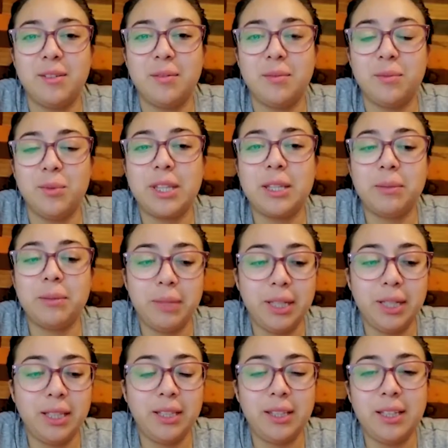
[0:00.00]
what the
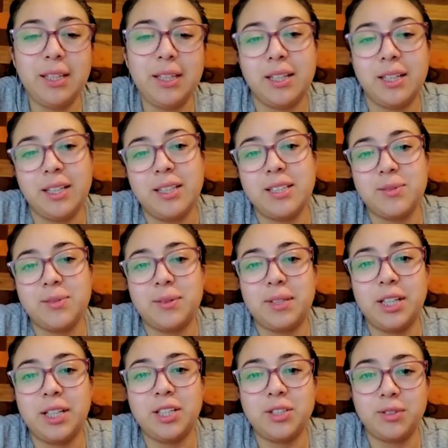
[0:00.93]
main thing is with
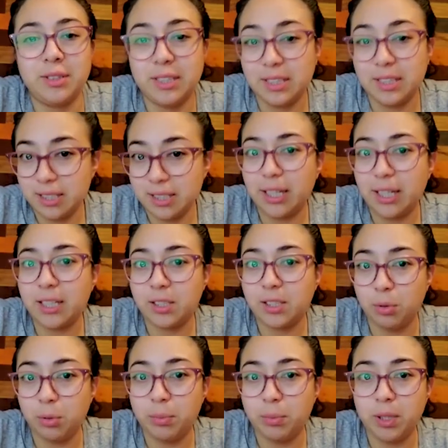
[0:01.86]
the issue. In this case
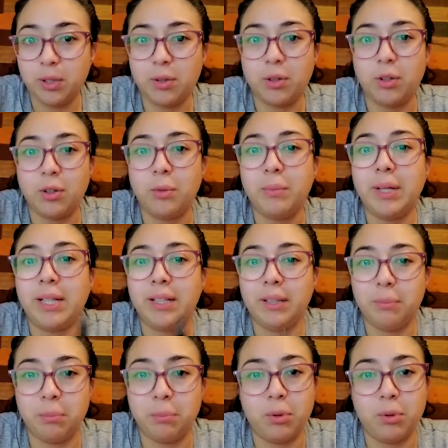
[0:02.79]
will be neuro, mainly
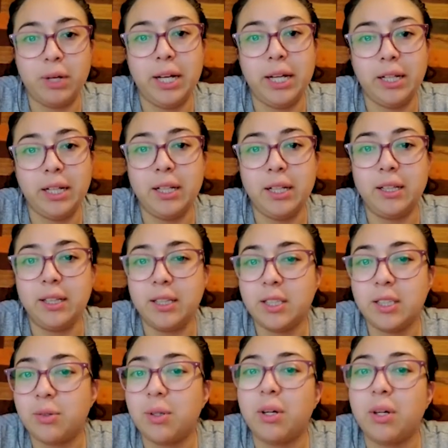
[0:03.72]
brain, and
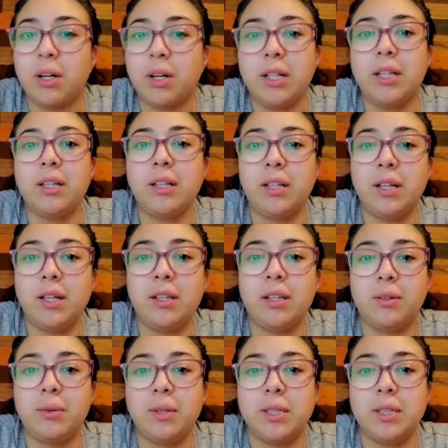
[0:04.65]
disregarding the
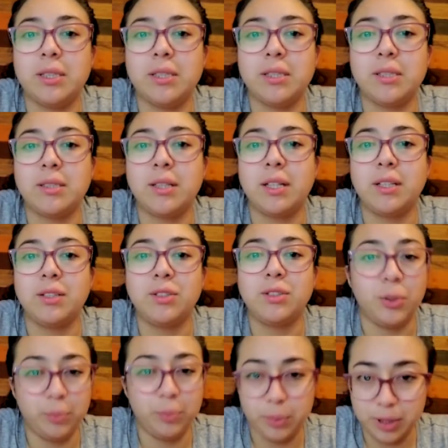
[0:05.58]
other ones that
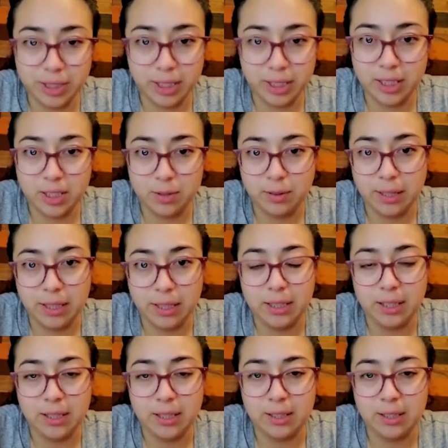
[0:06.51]
don't pertain to
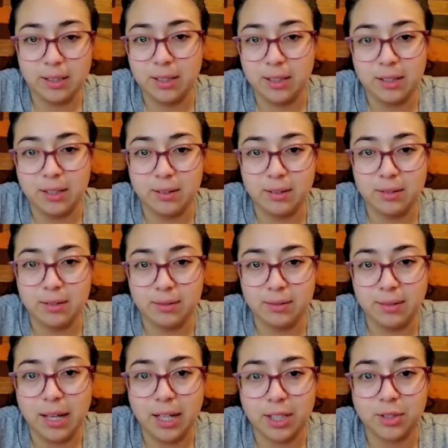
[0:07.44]
the
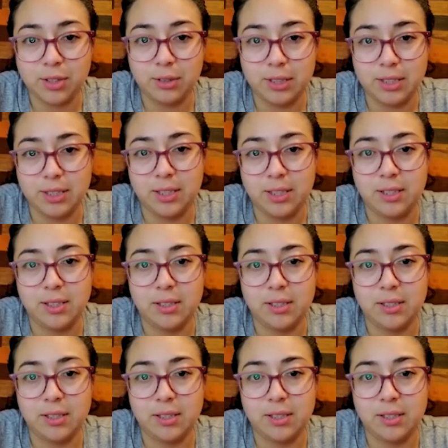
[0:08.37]
actual disease.